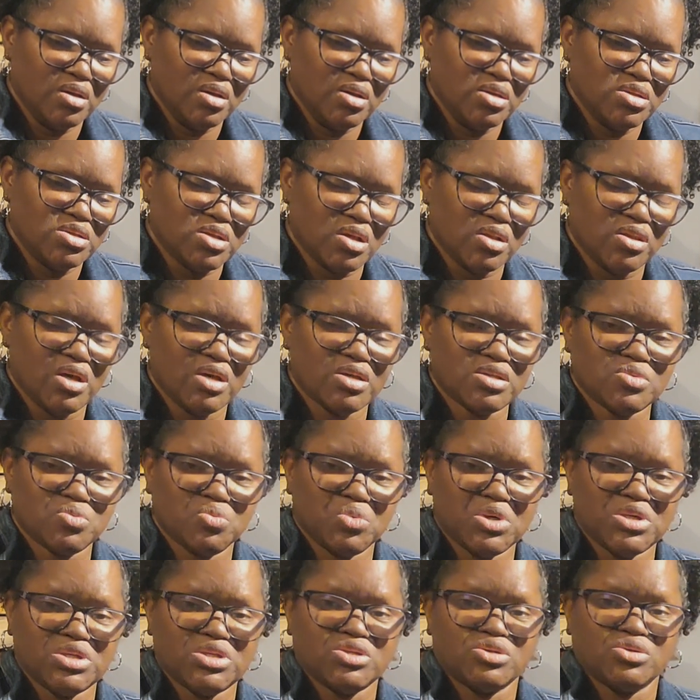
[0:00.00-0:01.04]
So that's
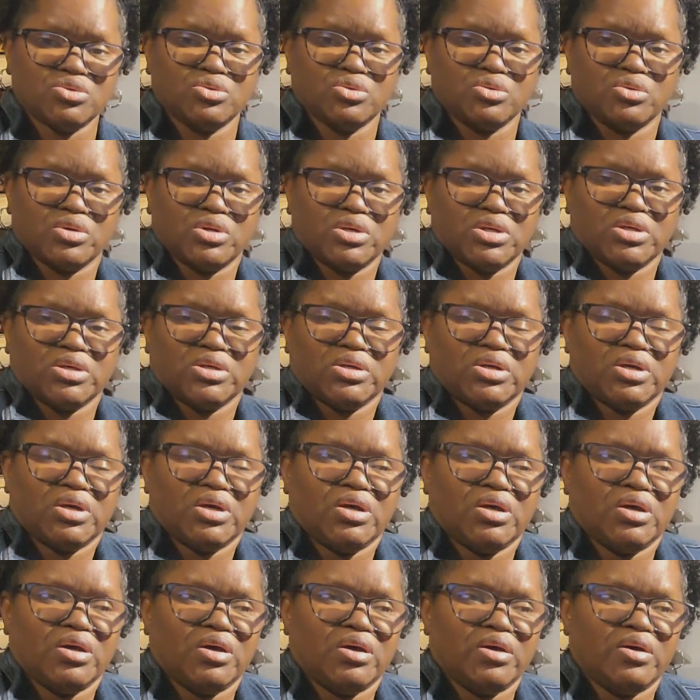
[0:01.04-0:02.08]
one story.
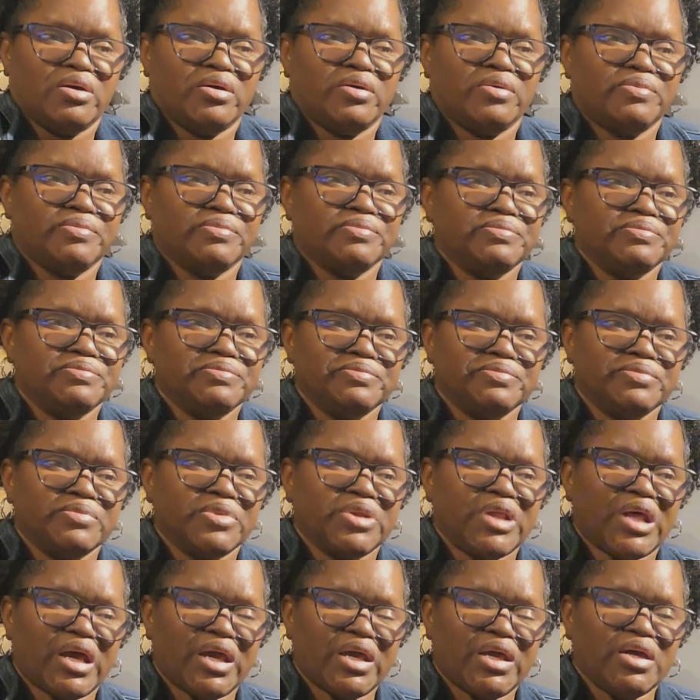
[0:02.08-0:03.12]
He
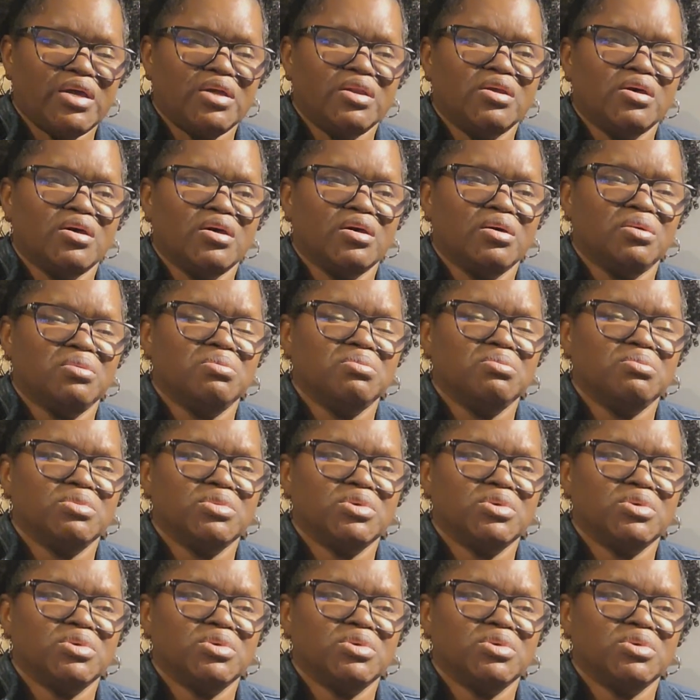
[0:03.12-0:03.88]
ended up